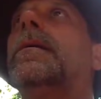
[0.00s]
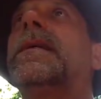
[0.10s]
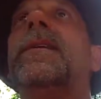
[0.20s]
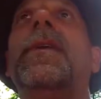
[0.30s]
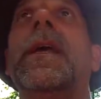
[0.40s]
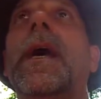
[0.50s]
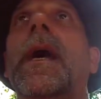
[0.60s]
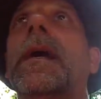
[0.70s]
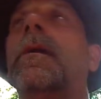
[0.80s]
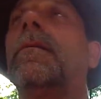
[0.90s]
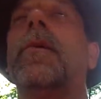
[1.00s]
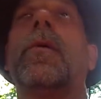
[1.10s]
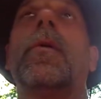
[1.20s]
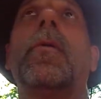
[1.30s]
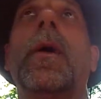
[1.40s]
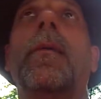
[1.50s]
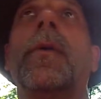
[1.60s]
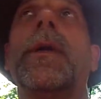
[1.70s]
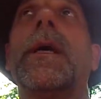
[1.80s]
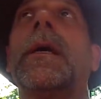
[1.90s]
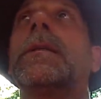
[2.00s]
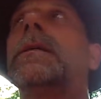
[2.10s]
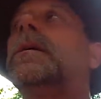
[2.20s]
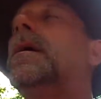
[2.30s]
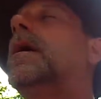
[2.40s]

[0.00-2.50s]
TVA or whoever it does it.